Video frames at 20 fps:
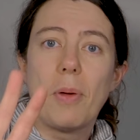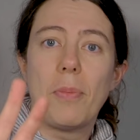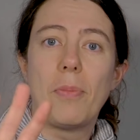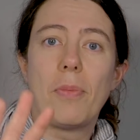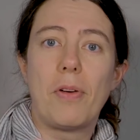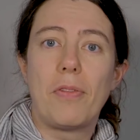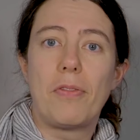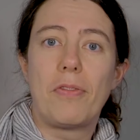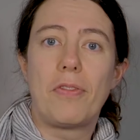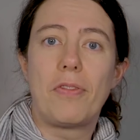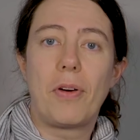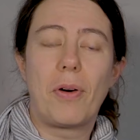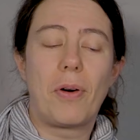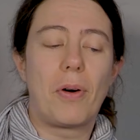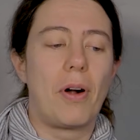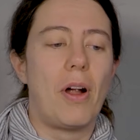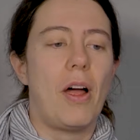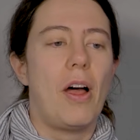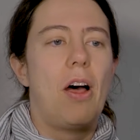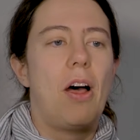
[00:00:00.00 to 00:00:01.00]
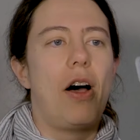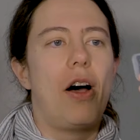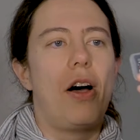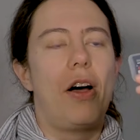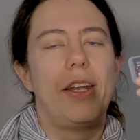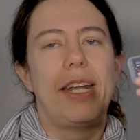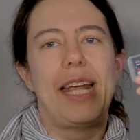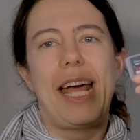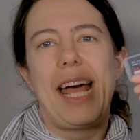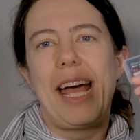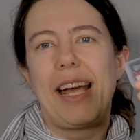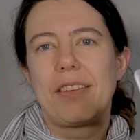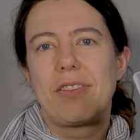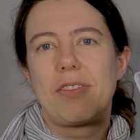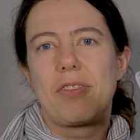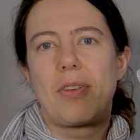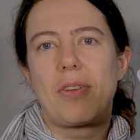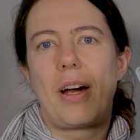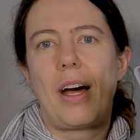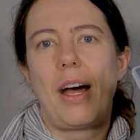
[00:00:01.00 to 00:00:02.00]
number 4, an
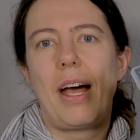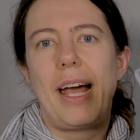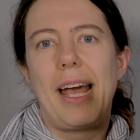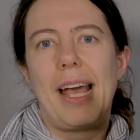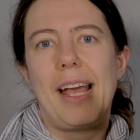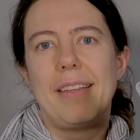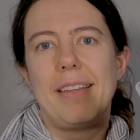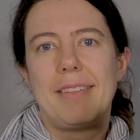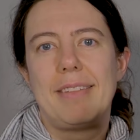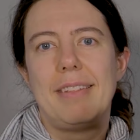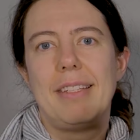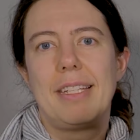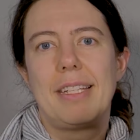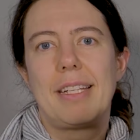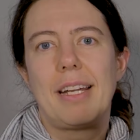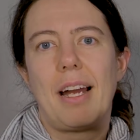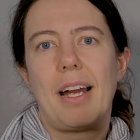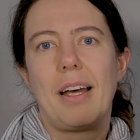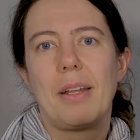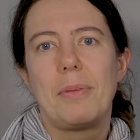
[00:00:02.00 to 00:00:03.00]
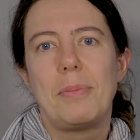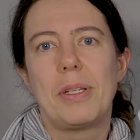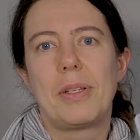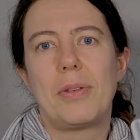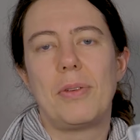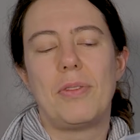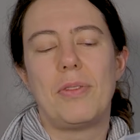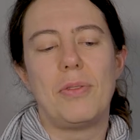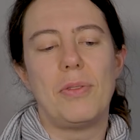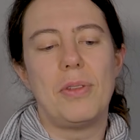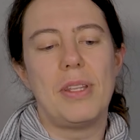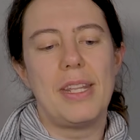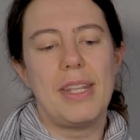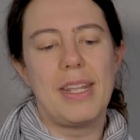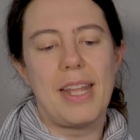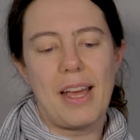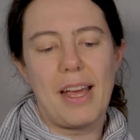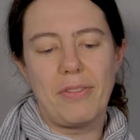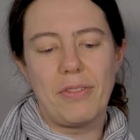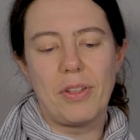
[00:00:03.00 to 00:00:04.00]
extra SD card, because you
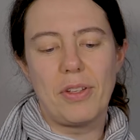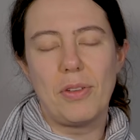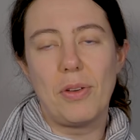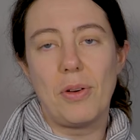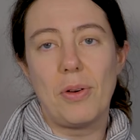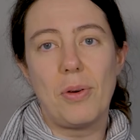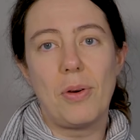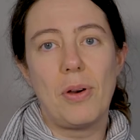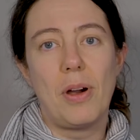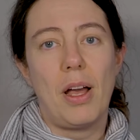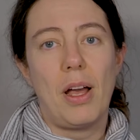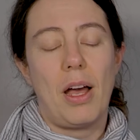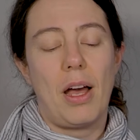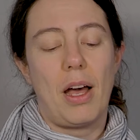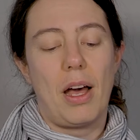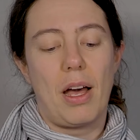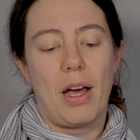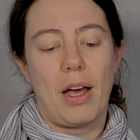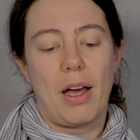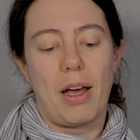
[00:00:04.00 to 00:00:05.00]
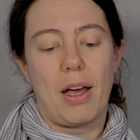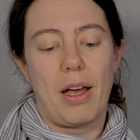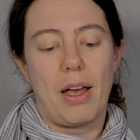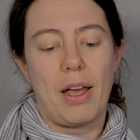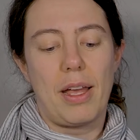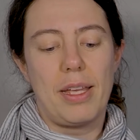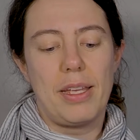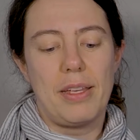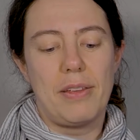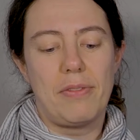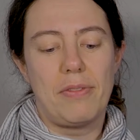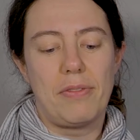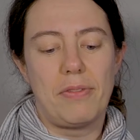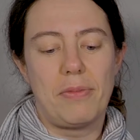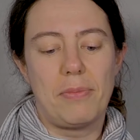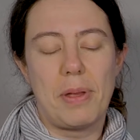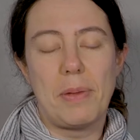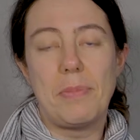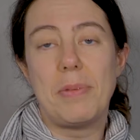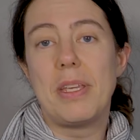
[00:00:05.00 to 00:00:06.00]
never know
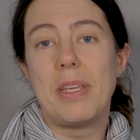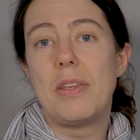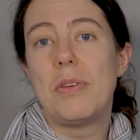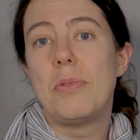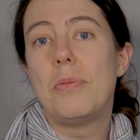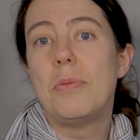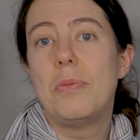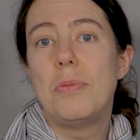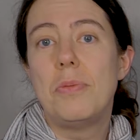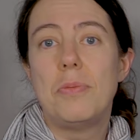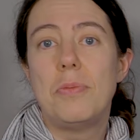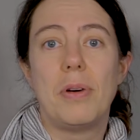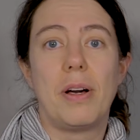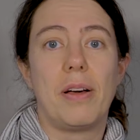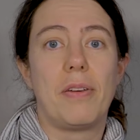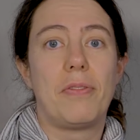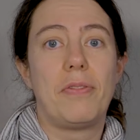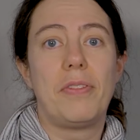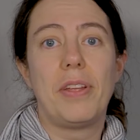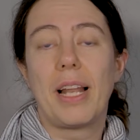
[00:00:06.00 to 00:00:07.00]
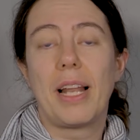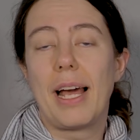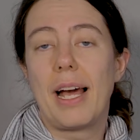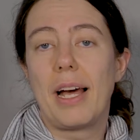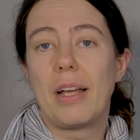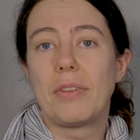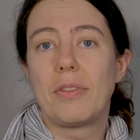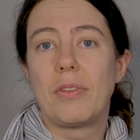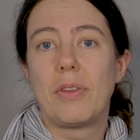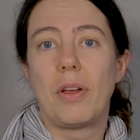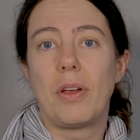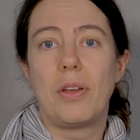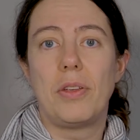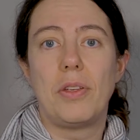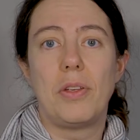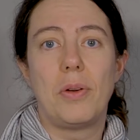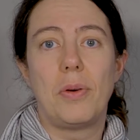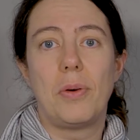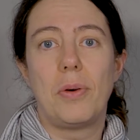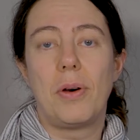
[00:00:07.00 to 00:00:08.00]
if maybe you will fill out
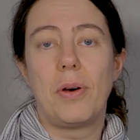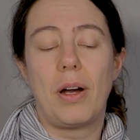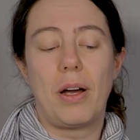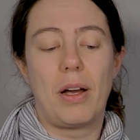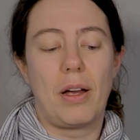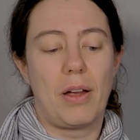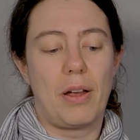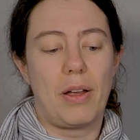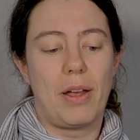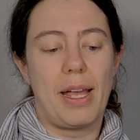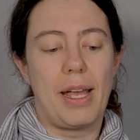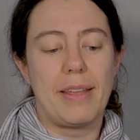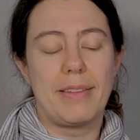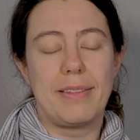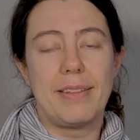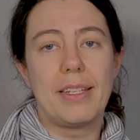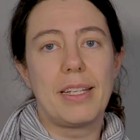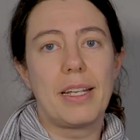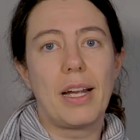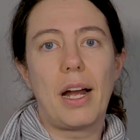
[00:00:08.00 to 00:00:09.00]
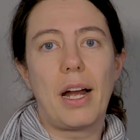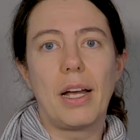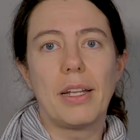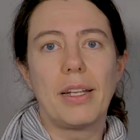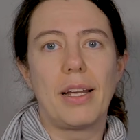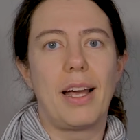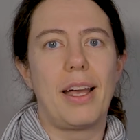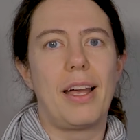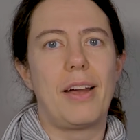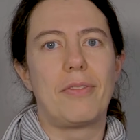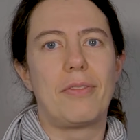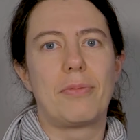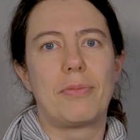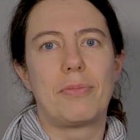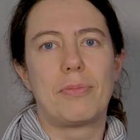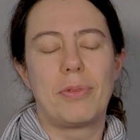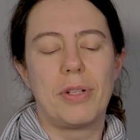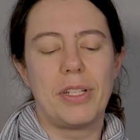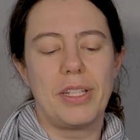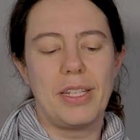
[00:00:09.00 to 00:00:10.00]
your SD card. I have
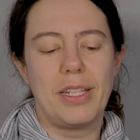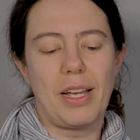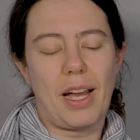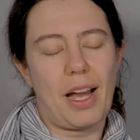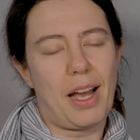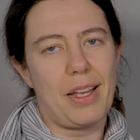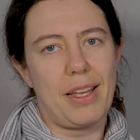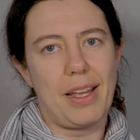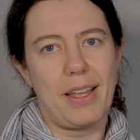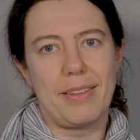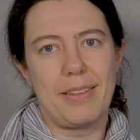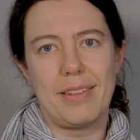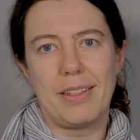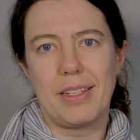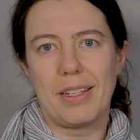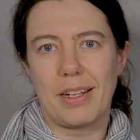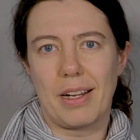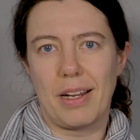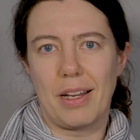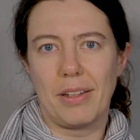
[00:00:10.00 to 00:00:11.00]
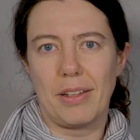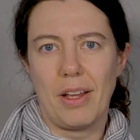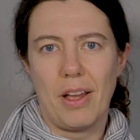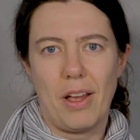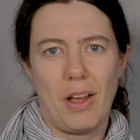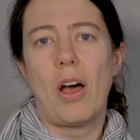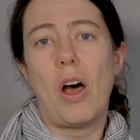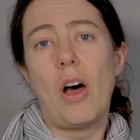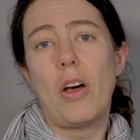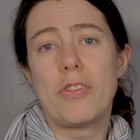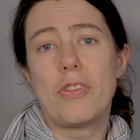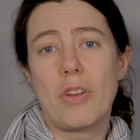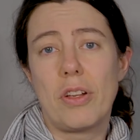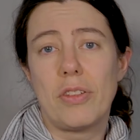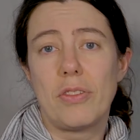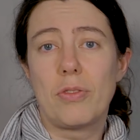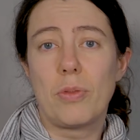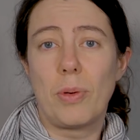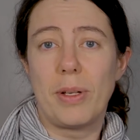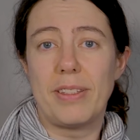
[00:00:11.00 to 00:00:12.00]
pretty high SD card,
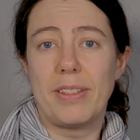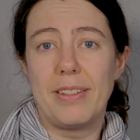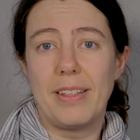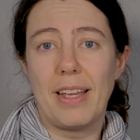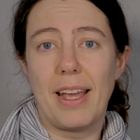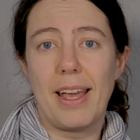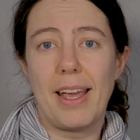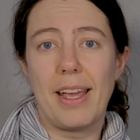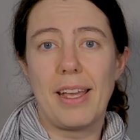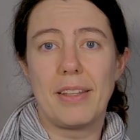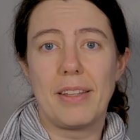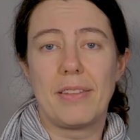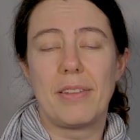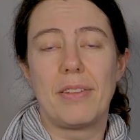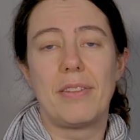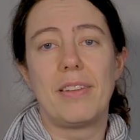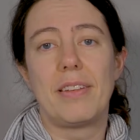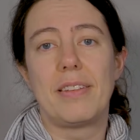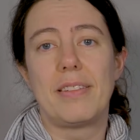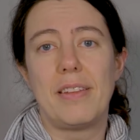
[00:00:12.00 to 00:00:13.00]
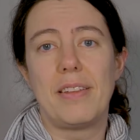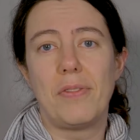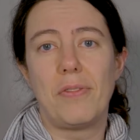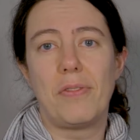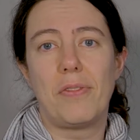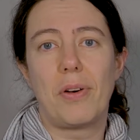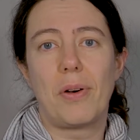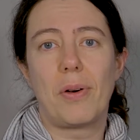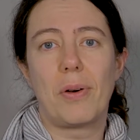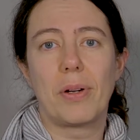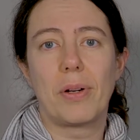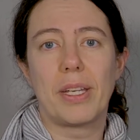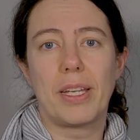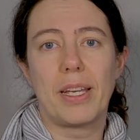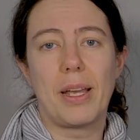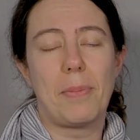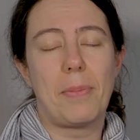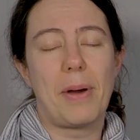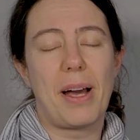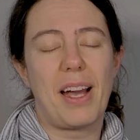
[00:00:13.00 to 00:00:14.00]
128, 64
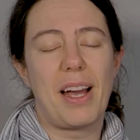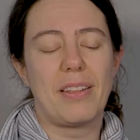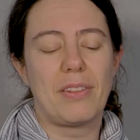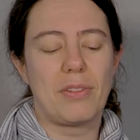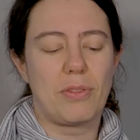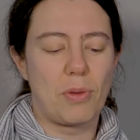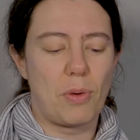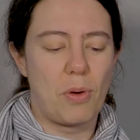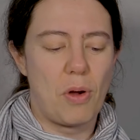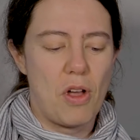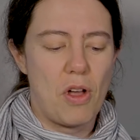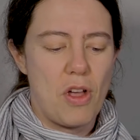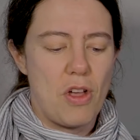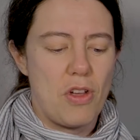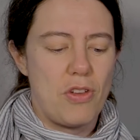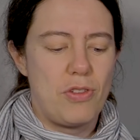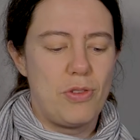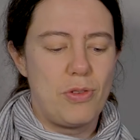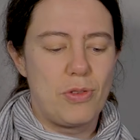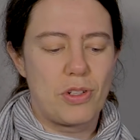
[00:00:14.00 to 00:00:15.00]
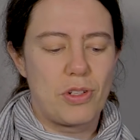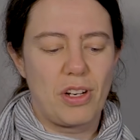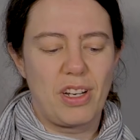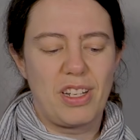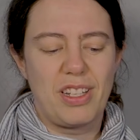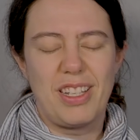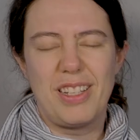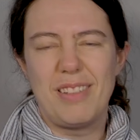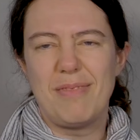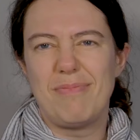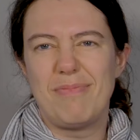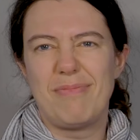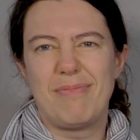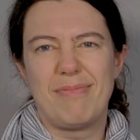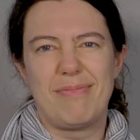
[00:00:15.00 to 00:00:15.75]
gigabytes. So usually